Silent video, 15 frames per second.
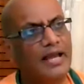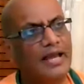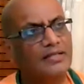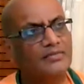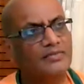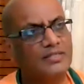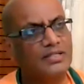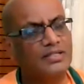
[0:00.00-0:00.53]

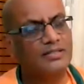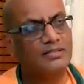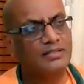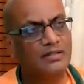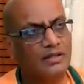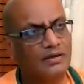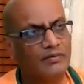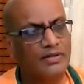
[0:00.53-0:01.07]
as which is
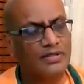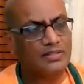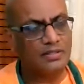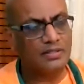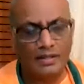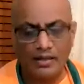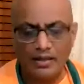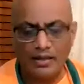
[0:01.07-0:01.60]

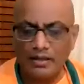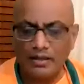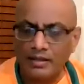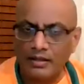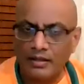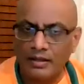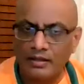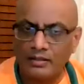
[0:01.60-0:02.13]

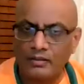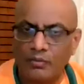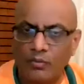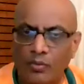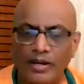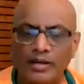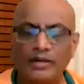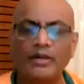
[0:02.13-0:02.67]
the
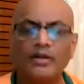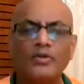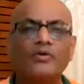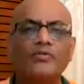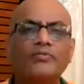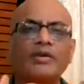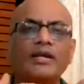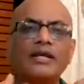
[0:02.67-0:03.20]
one you're
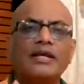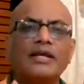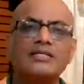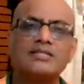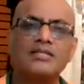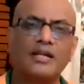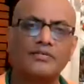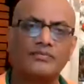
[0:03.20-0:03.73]
feeling
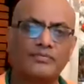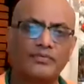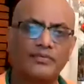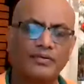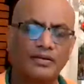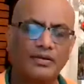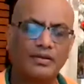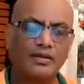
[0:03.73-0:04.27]
as self,
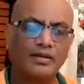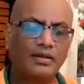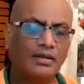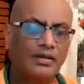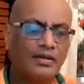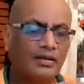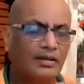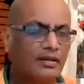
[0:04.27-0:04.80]

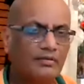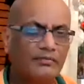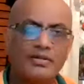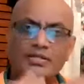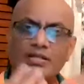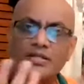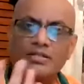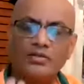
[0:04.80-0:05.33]

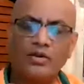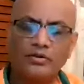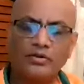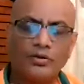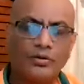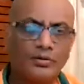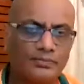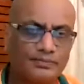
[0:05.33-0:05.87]
which is not
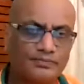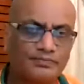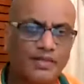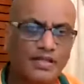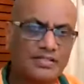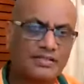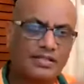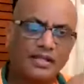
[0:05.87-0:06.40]
known,
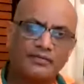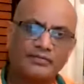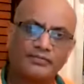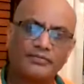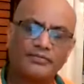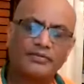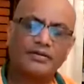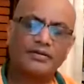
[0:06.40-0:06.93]
the
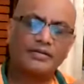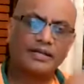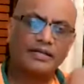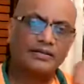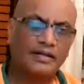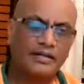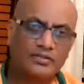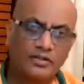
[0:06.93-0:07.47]
self.
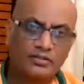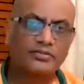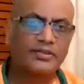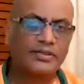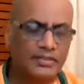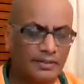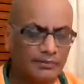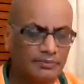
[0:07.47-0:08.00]
That is also
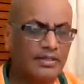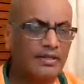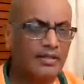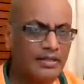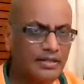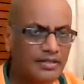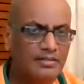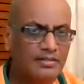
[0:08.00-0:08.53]
something
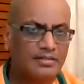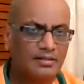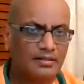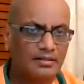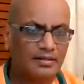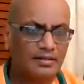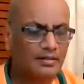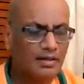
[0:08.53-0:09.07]
is.
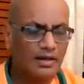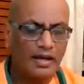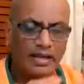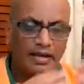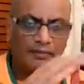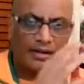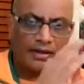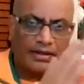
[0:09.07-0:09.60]

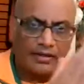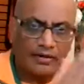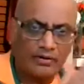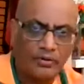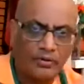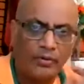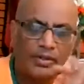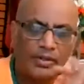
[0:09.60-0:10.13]
I cannot
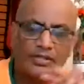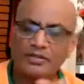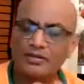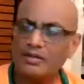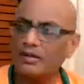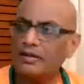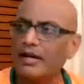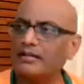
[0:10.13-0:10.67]
know it.
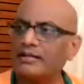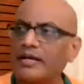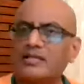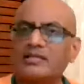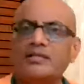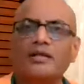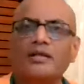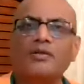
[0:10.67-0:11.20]
And the
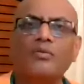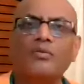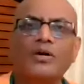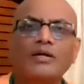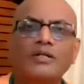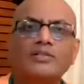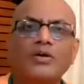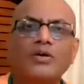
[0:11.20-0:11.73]
external
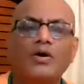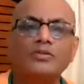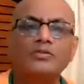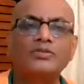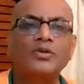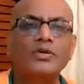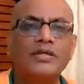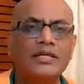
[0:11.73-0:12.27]
world is
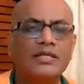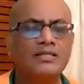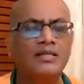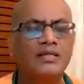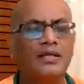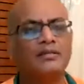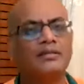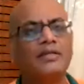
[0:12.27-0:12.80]
also is.
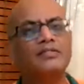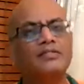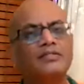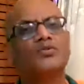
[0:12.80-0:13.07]
This